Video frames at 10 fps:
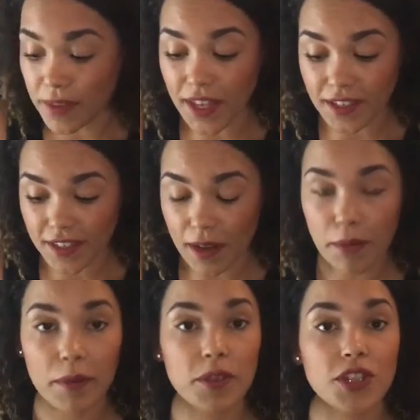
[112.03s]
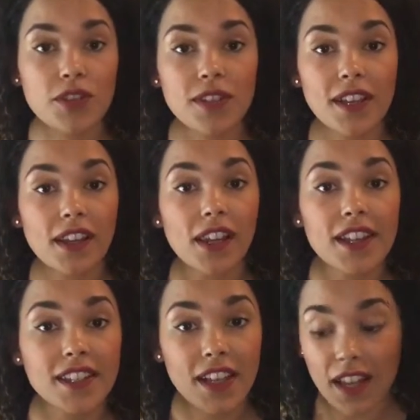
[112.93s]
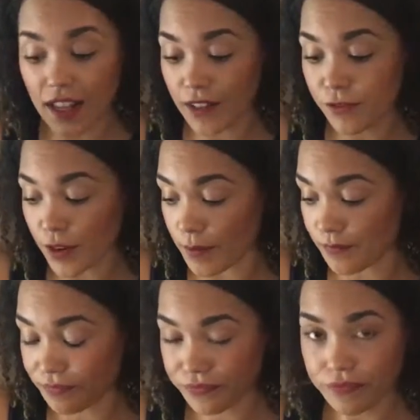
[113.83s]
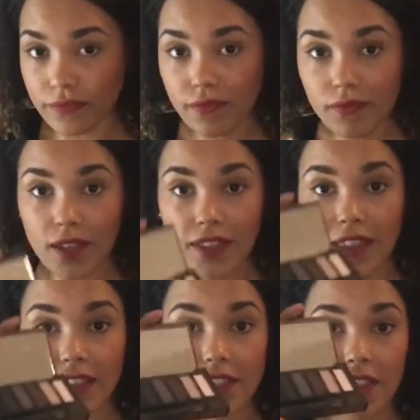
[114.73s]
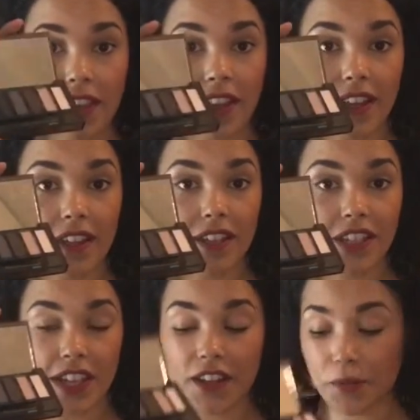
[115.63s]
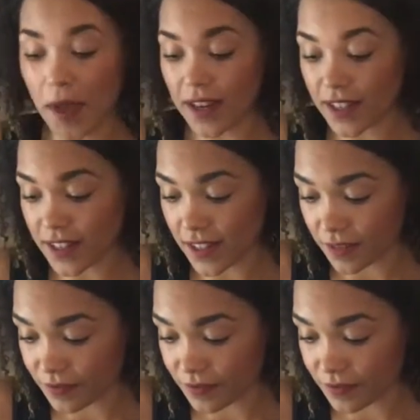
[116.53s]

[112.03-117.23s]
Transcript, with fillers: Next up, we're choosing a lighter colour from this shadow palette.